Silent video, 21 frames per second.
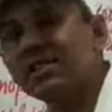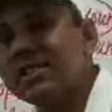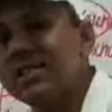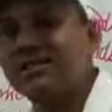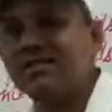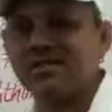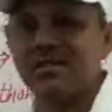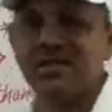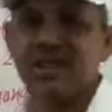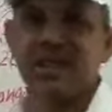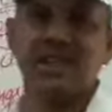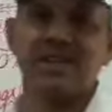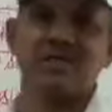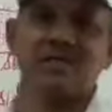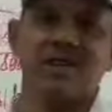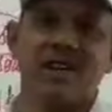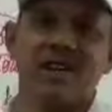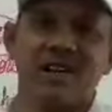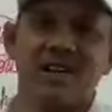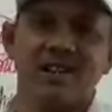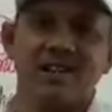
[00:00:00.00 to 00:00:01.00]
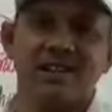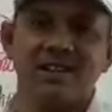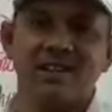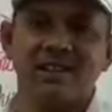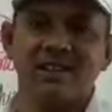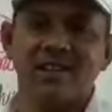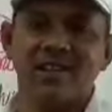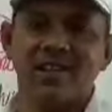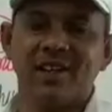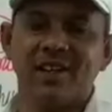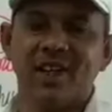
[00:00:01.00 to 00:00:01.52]
sounds as well.
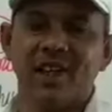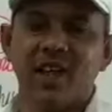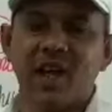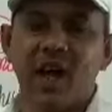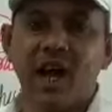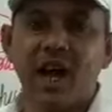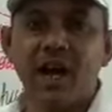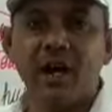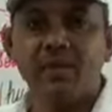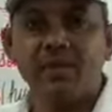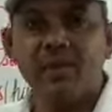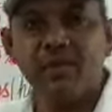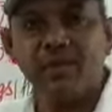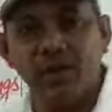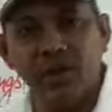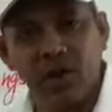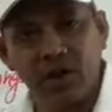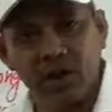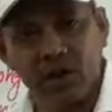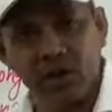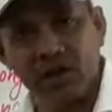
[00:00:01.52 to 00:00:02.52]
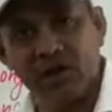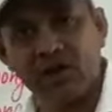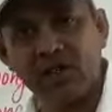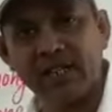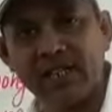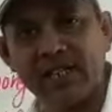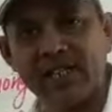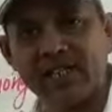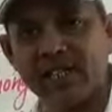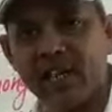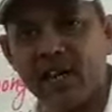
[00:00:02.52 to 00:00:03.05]
And before
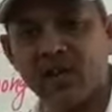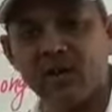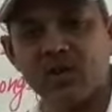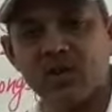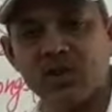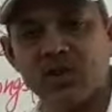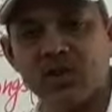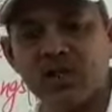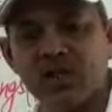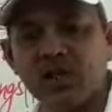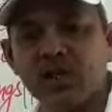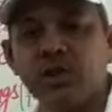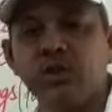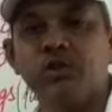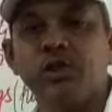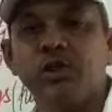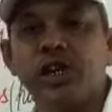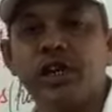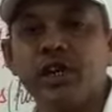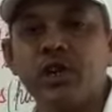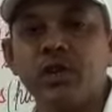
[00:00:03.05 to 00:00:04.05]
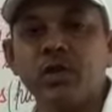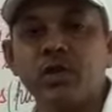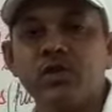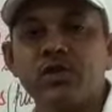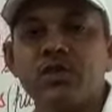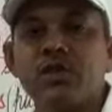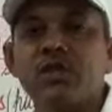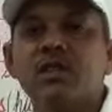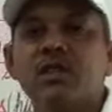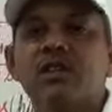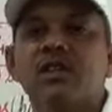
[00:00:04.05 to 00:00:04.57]
consonant sounds, we
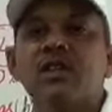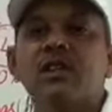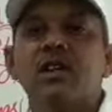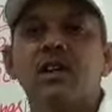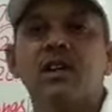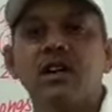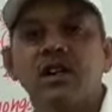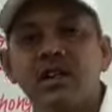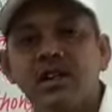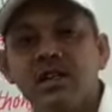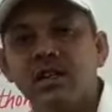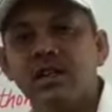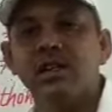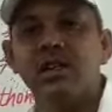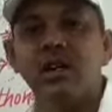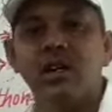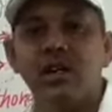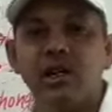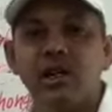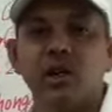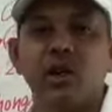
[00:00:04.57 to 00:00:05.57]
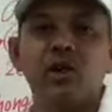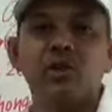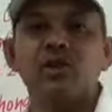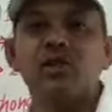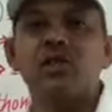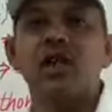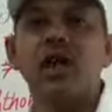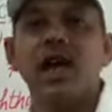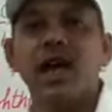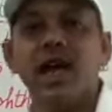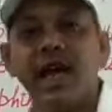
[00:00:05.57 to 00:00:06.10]
use O,
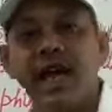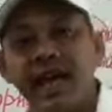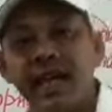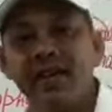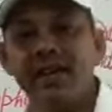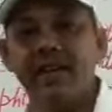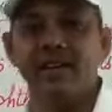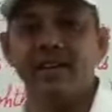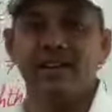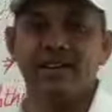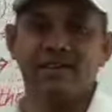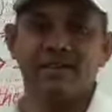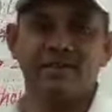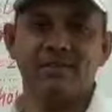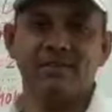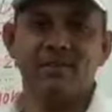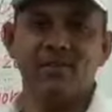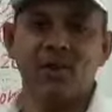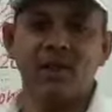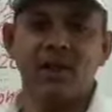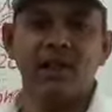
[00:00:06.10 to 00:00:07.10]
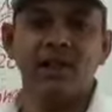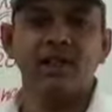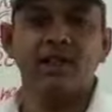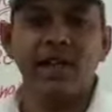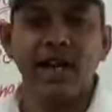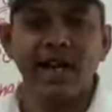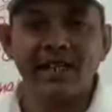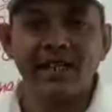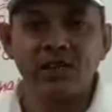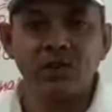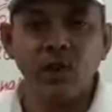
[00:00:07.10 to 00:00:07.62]
not N.
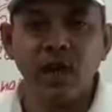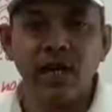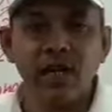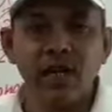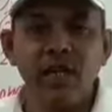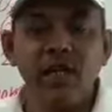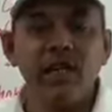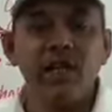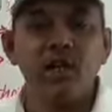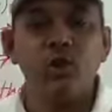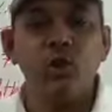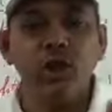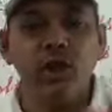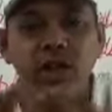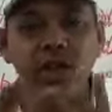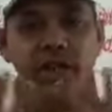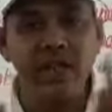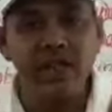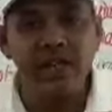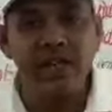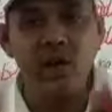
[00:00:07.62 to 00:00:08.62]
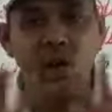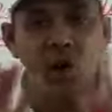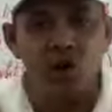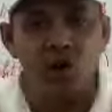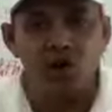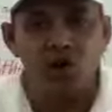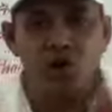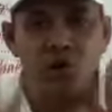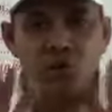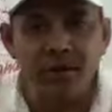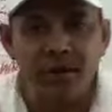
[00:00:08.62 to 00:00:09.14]
That's why you need
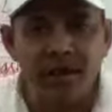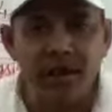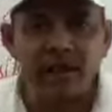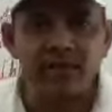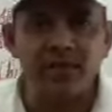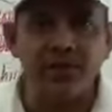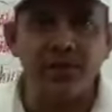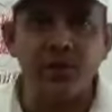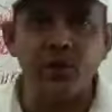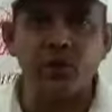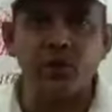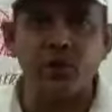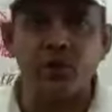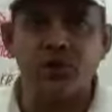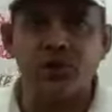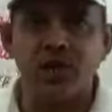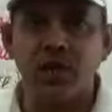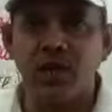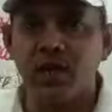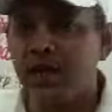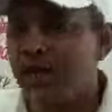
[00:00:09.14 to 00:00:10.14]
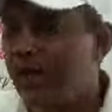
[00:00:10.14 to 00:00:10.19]
not to be confused